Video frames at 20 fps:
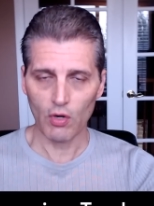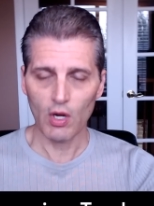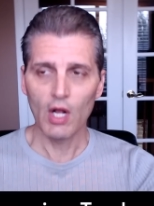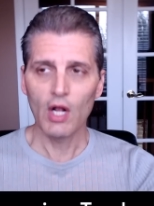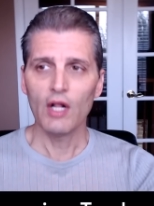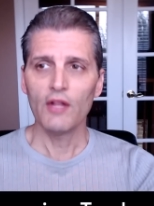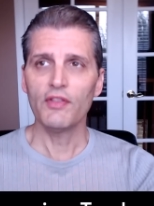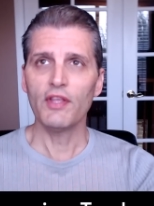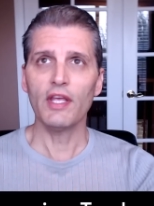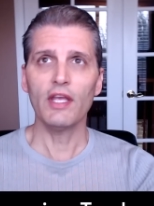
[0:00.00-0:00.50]

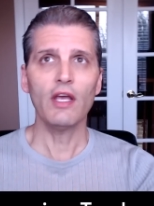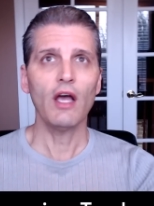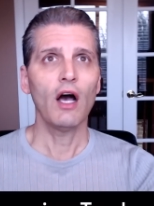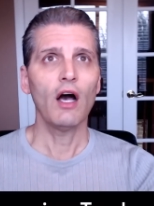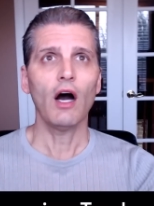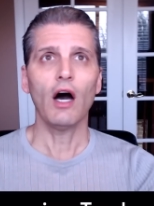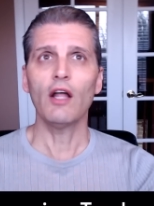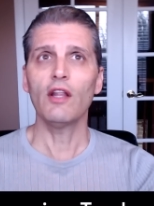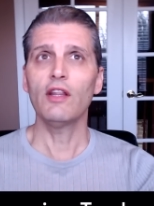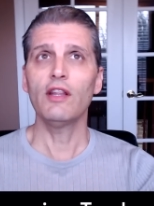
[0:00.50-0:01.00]
The
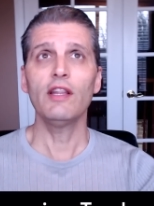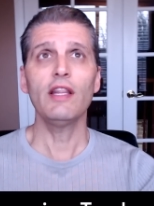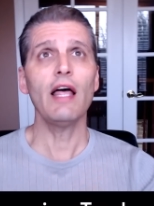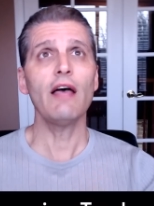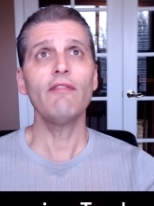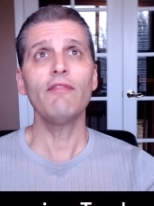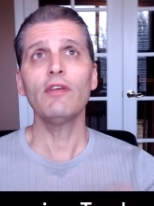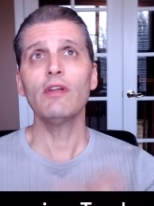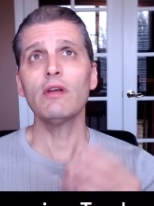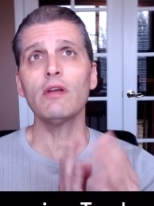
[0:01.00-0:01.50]

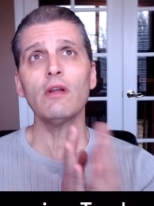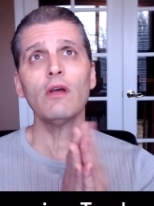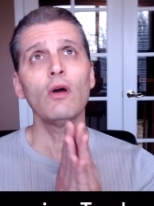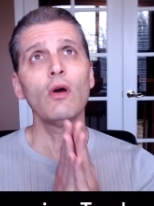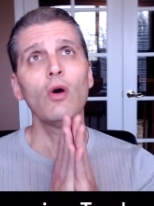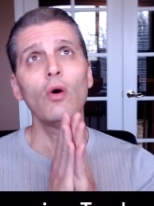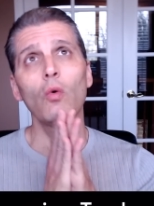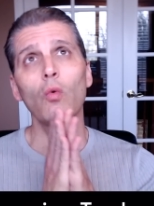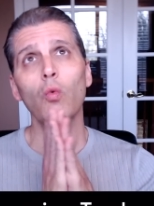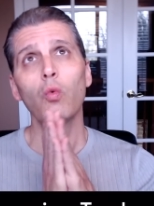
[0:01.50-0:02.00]
eleven
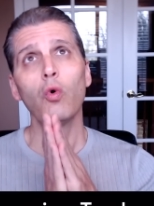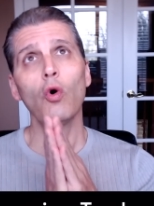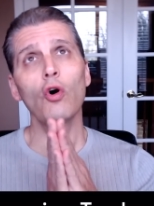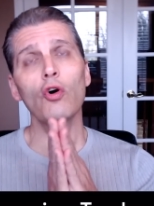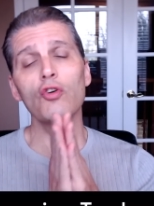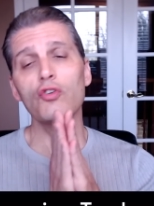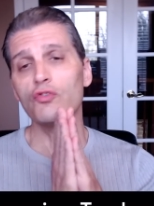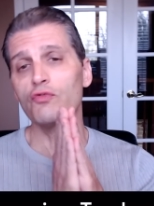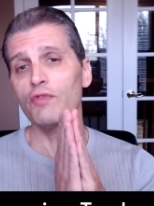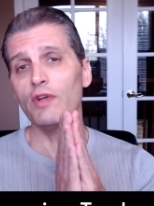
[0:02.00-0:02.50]
Wall
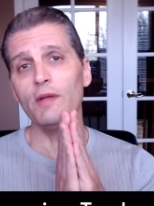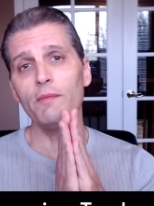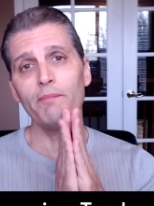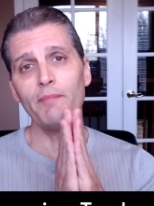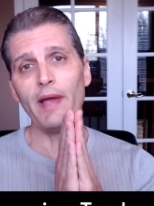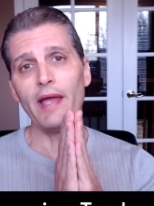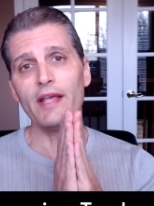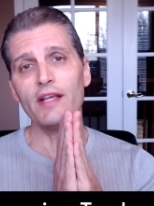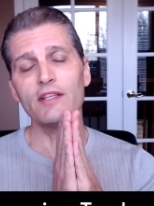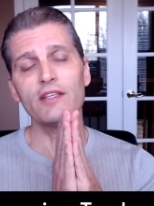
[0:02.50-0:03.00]
Street
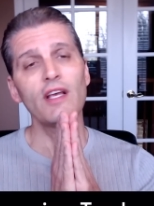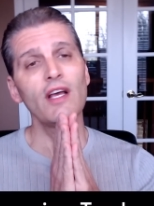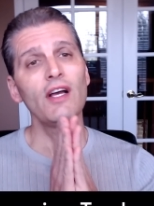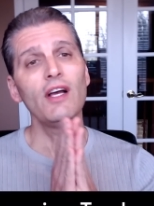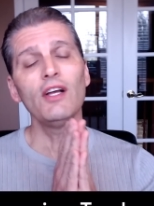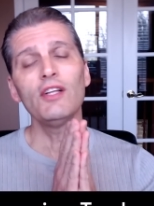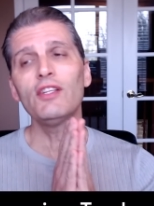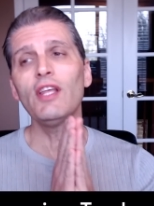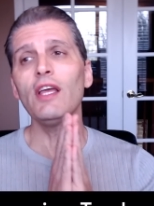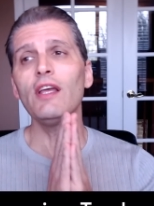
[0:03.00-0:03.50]
banks,
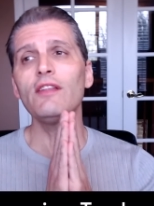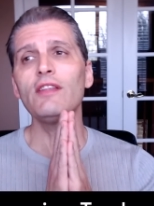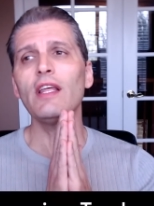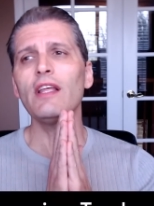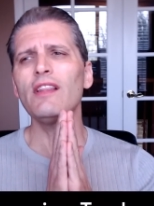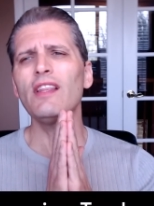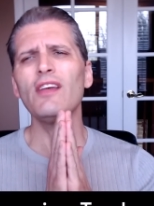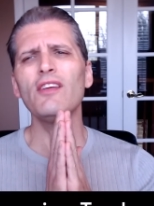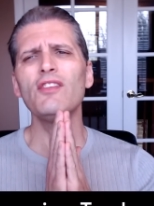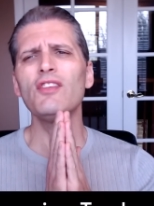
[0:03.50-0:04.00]
they, they,
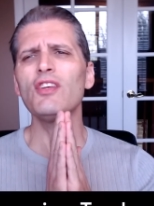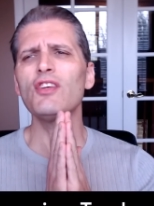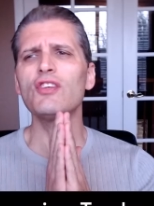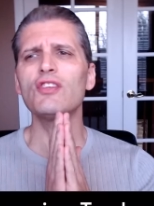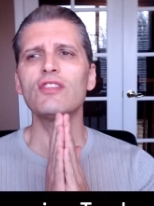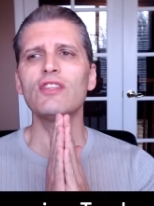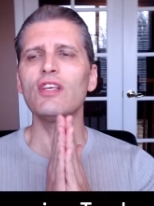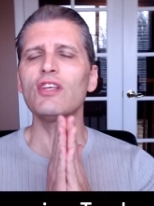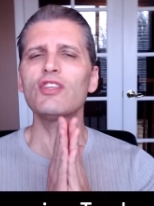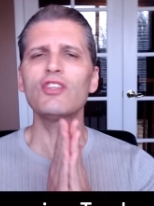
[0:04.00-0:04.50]
they're just,
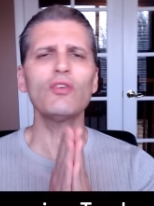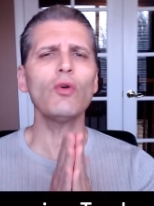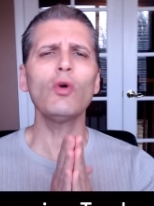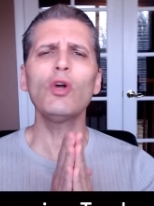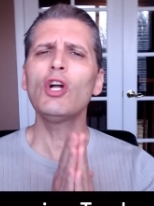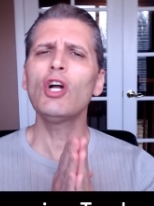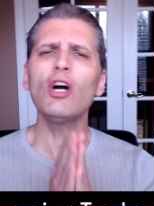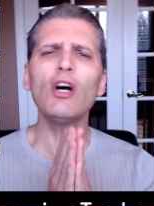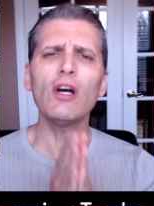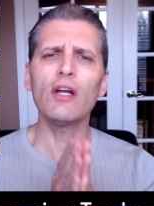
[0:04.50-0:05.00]
they're so
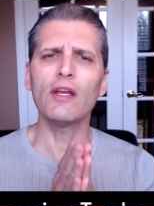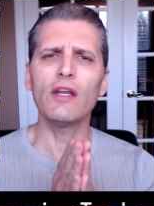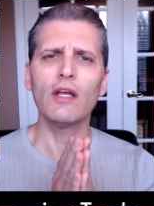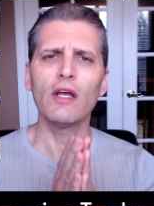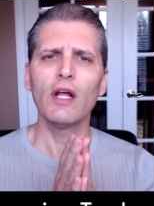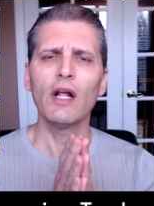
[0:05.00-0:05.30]
good.